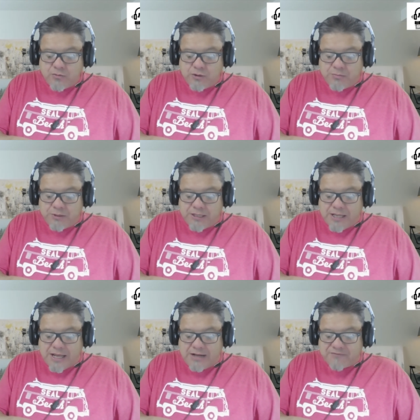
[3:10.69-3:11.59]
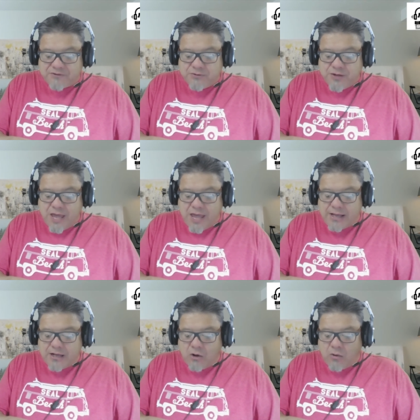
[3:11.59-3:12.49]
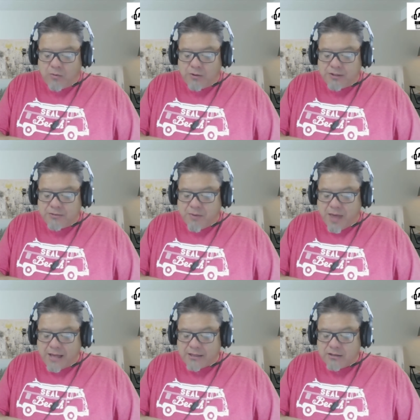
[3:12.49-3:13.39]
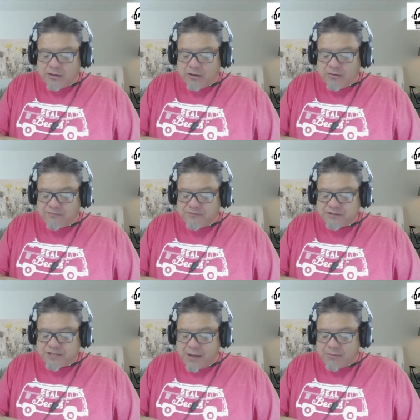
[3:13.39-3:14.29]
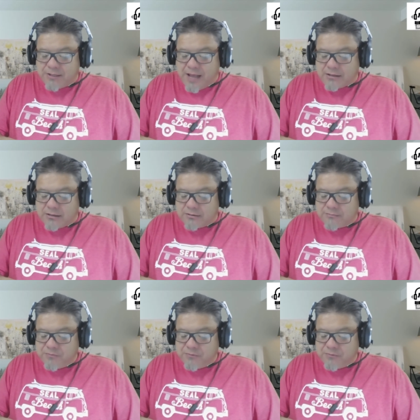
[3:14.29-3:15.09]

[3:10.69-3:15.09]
will be left to hang over the back of the tabernacle,